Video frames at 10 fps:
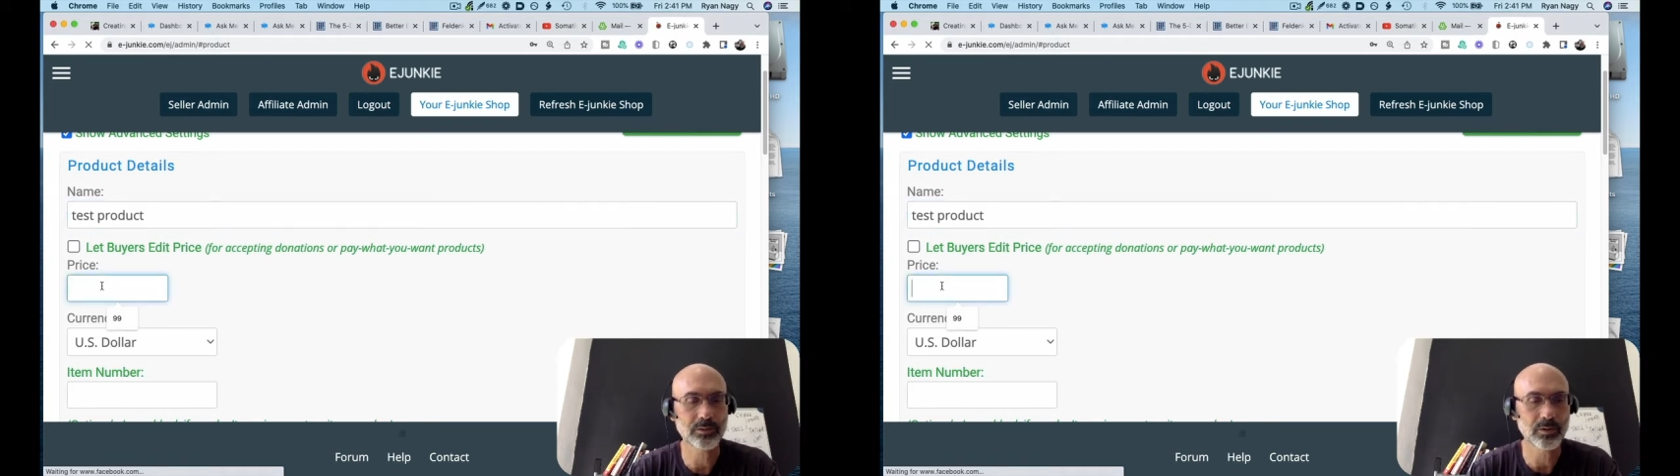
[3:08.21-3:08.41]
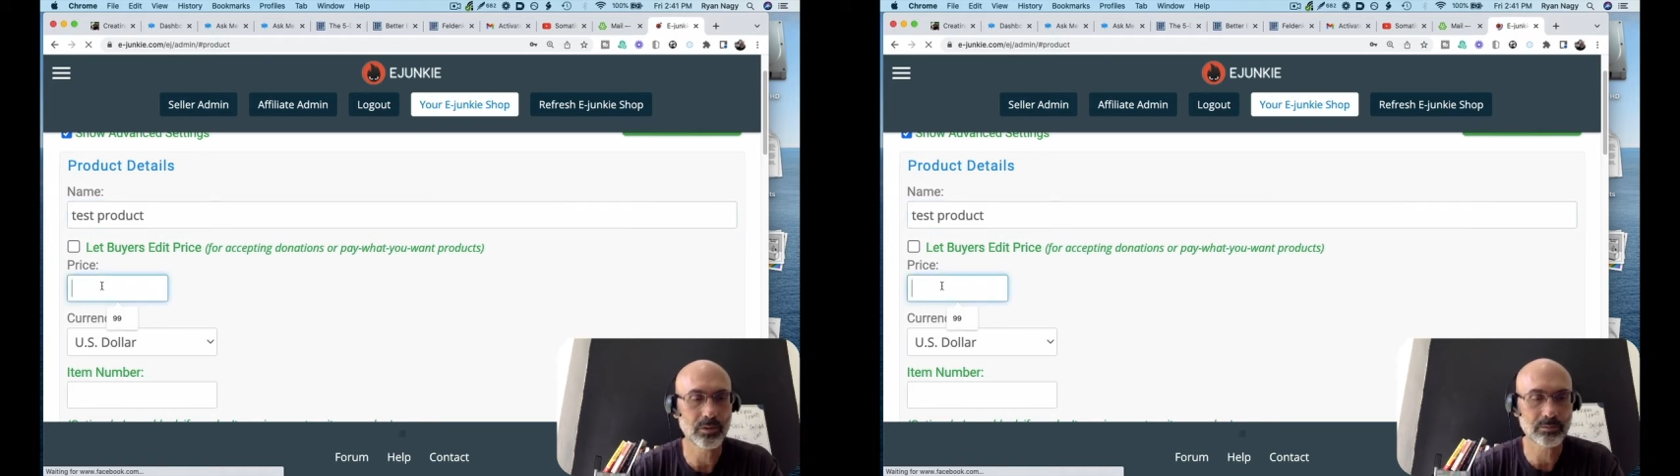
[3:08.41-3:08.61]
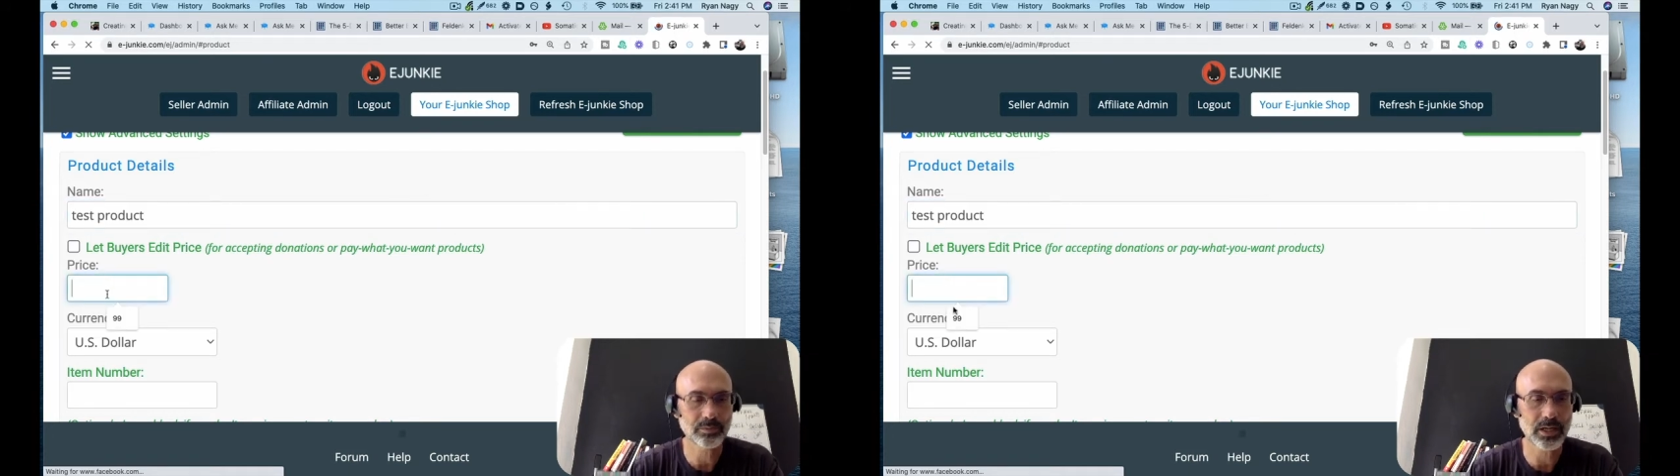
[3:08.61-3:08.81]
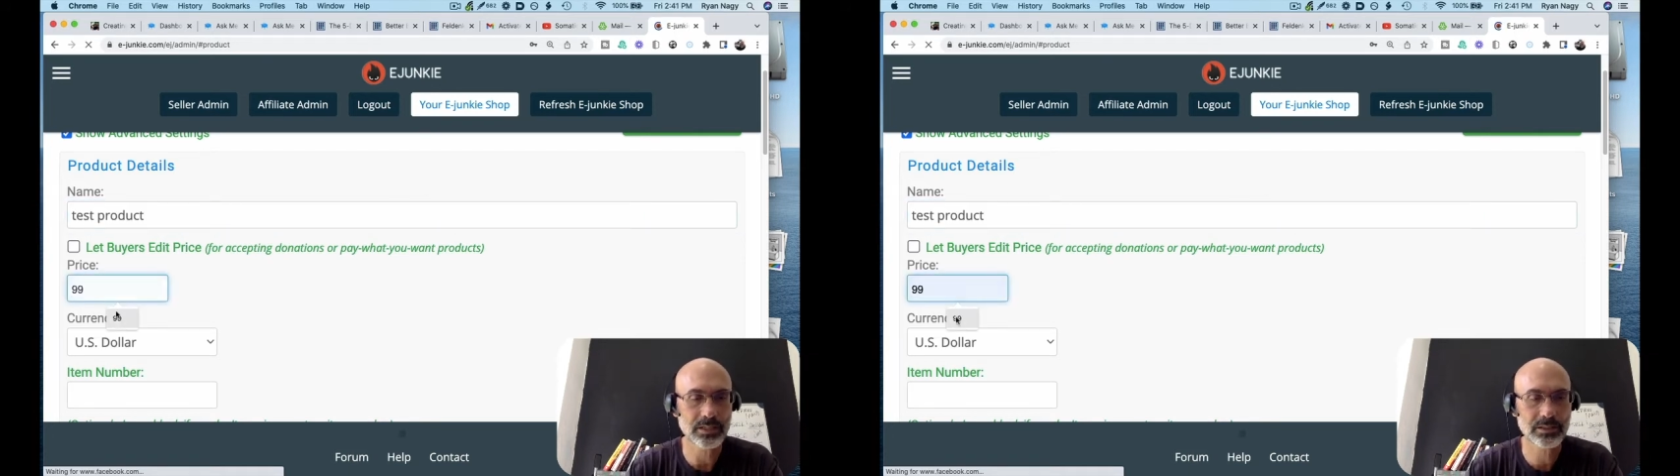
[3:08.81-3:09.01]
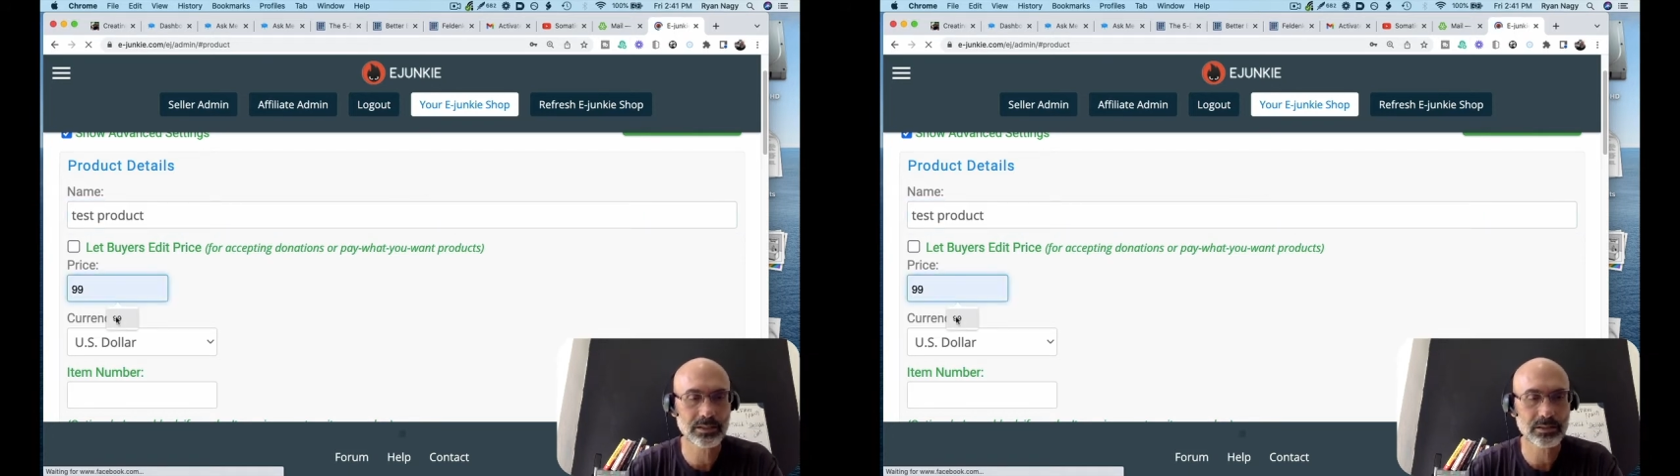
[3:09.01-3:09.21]
their own
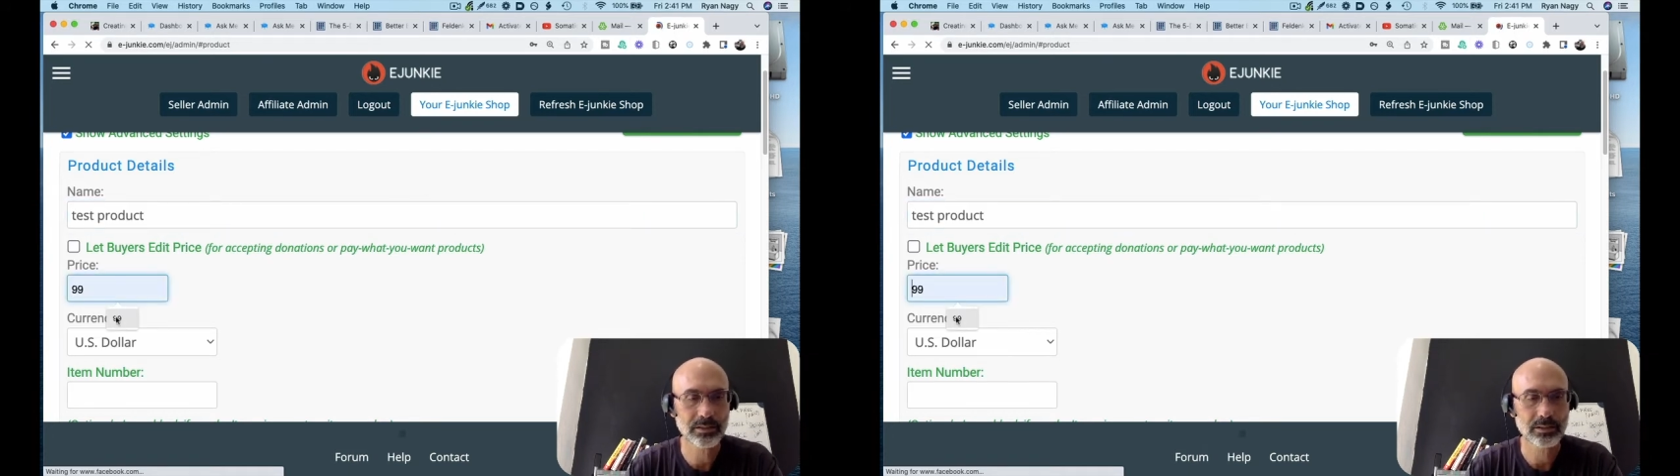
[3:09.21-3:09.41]
price.